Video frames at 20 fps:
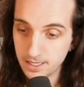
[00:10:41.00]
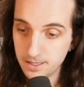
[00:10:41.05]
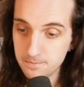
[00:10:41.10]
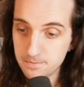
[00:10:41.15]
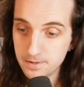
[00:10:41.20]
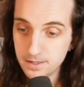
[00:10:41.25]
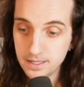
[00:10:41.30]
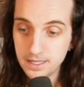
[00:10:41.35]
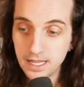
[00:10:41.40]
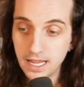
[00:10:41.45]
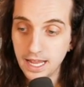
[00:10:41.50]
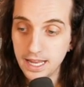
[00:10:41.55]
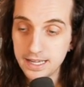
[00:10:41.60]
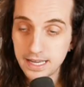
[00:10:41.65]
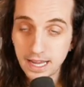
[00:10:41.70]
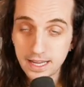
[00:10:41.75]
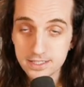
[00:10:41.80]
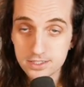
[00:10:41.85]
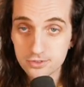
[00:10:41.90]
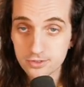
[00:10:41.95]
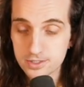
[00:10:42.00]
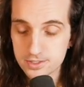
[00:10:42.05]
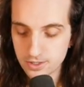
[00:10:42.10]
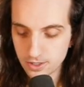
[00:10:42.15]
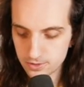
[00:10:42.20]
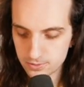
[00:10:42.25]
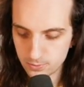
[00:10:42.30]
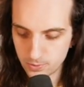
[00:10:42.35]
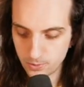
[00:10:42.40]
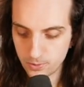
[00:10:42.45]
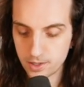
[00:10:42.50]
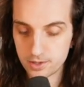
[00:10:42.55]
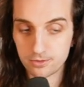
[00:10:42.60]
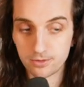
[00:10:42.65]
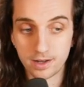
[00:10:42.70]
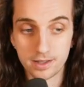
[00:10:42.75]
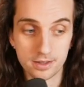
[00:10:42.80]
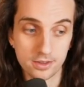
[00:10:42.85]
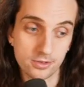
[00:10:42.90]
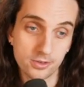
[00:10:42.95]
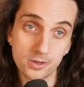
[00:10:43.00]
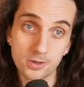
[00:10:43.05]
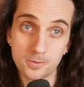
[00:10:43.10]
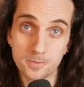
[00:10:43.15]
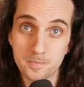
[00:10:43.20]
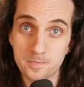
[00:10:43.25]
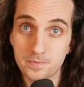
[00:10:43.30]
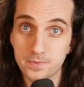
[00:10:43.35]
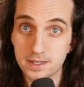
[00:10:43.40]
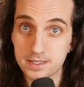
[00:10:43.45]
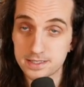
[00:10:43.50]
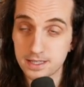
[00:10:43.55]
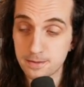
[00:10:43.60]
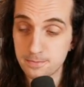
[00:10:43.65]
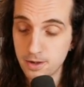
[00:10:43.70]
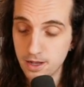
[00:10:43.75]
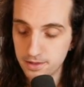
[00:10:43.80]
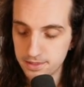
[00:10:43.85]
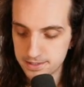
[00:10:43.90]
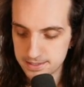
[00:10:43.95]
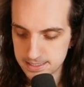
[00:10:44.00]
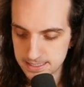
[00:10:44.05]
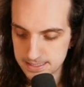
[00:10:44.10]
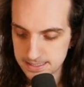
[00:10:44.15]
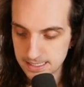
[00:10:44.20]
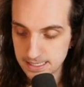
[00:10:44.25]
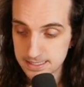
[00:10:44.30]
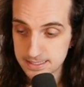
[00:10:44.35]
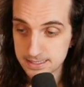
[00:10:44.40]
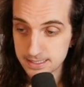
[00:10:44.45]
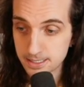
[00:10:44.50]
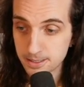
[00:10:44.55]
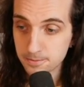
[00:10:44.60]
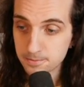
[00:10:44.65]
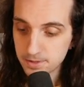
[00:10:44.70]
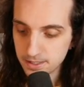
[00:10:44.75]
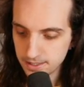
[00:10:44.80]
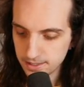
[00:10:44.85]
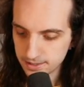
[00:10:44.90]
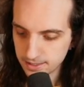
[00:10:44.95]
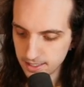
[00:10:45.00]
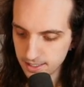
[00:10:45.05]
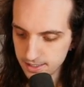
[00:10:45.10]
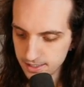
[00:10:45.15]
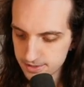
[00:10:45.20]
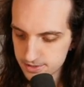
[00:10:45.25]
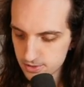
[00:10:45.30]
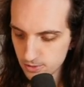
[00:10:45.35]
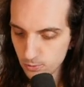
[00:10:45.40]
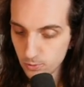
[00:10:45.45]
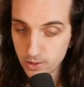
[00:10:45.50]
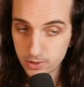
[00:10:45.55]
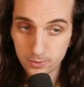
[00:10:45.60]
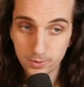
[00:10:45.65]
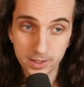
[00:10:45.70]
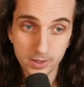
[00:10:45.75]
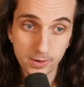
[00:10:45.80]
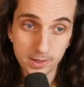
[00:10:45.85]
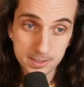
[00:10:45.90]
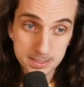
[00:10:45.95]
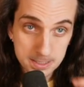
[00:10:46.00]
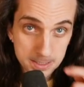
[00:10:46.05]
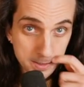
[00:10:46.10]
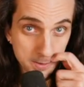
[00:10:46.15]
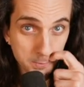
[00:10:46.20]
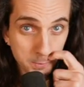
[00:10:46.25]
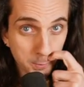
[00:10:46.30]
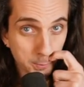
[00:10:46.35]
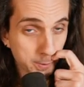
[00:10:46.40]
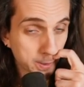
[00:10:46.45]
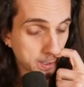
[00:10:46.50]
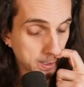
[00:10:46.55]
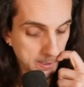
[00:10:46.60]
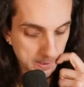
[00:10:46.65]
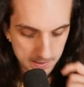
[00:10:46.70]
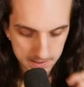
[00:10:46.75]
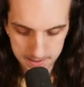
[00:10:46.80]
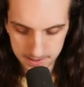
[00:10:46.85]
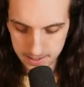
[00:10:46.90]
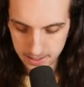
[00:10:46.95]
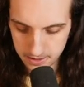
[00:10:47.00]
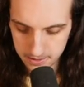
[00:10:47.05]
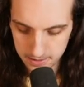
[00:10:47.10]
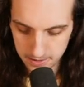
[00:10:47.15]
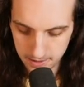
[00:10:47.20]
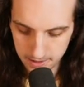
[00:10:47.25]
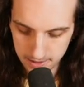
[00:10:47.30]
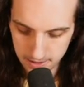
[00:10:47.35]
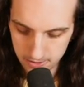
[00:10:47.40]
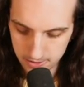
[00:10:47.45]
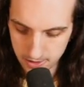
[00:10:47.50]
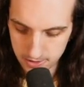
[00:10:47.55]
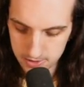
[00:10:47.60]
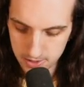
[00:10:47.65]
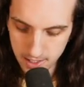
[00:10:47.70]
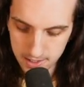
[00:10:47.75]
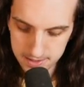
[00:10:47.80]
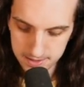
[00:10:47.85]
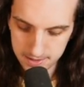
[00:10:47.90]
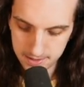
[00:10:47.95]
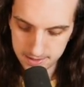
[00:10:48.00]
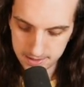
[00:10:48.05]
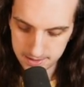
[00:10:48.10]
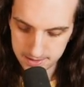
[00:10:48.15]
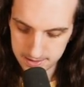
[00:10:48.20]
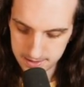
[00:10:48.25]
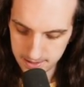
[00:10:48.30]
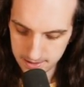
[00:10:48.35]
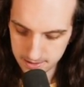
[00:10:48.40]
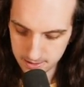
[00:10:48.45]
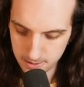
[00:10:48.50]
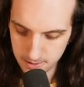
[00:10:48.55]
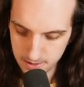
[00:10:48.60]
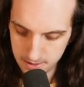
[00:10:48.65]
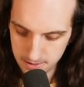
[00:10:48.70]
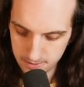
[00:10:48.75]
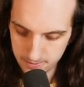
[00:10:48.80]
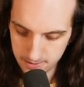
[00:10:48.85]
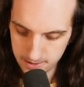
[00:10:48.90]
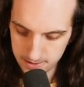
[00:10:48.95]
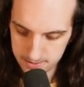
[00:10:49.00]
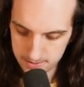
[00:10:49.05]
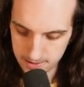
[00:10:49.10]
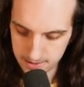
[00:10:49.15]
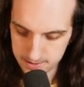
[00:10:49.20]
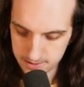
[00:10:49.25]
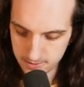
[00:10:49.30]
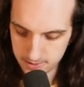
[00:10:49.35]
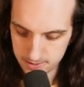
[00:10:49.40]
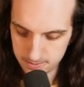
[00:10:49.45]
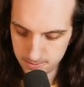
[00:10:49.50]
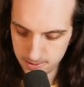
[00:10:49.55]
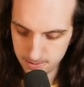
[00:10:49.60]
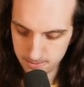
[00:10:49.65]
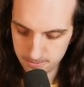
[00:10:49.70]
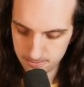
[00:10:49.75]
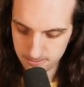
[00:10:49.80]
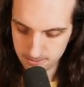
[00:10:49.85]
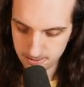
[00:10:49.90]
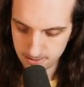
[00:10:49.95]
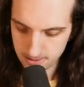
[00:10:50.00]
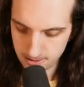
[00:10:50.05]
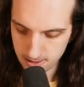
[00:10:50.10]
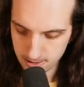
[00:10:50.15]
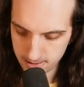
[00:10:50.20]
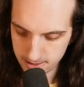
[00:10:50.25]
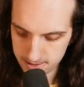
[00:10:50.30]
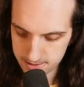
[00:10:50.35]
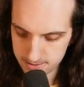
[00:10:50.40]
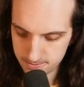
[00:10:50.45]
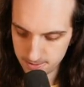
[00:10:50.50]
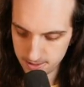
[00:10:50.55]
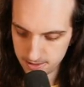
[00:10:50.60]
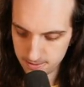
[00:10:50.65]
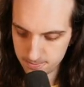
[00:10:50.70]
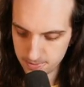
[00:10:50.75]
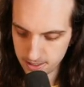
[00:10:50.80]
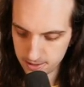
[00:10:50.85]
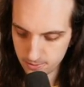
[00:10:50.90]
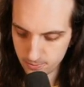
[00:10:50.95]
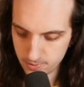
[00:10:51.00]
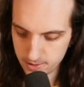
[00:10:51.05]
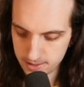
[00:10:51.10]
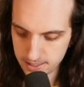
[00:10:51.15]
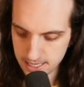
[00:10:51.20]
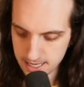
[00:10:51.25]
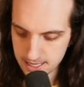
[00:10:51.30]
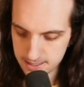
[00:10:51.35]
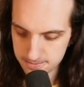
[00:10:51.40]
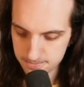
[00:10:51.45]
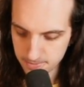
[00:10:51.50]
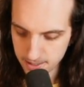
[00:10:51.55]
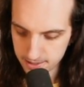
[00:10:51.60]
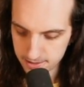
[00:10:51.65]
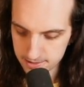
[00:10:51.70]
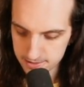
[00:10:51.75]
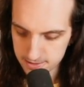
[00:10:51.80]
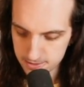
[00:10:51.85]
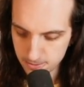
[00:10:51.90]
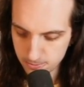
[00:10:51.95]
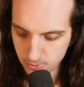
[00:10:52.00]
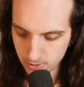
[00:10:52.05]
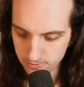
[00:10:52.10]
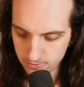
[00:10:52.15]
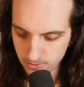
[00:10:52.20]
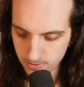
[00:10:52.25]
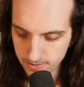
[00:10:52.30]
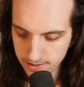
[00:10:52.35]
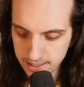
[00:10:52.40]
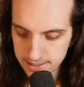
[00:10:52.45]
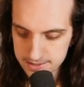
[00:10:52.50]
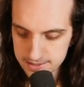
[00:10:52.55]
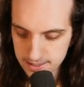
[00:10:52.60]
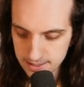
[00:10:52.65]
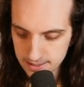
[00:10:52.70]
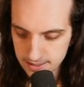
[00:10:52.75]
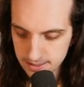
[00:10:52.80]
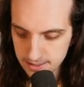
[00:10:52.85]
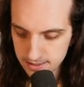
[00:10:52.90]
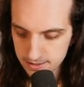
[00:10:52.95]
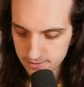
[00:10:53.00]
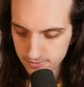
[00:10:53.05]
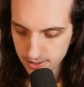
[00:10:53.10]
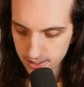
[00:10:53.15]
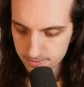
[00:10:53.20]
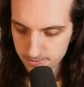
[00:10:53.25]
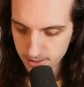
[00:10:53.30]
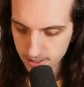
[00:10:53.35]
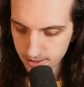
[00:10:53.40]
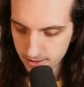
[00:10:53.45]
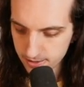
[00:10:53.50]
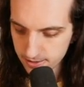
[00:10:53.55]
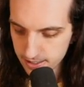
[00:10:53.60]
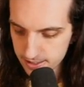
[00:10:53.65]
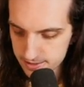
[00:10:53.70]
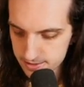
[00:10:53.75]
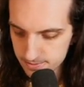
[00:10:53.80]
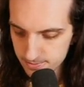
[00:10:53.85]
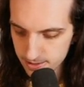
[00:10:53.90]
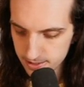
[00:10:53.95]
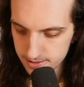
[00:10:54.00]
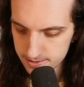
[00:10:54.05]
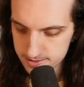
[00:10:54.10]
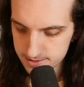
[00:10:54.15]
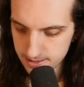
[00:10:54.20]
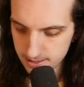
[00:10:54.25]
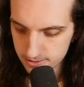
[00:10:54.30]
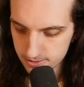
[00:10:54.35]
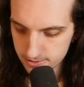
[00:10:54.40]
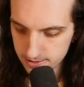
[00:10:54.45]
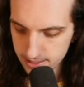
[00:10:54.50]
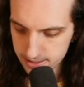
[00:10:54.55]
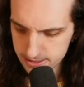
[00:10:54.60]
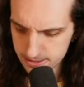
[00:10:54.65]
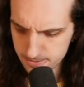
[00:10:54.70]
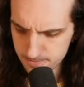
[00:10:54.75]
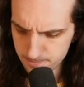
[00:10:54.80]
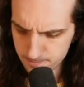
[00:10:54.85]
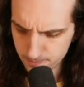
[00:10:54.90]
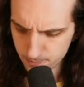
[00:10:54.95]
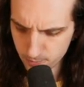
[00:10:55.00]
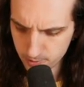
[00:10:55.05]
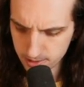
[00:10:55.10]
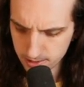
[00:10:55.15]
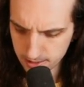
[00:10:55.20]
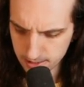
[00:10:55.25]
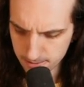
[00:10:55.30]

Okay. And as a result, we want to run through this hypothesis test here. Okay. And so what are we going to do? Well, we're going to need to calculate out our test statistic, right? And so that's going to be our estimated beta 1 hat minus 2.48 divided by our estimated standard error. We can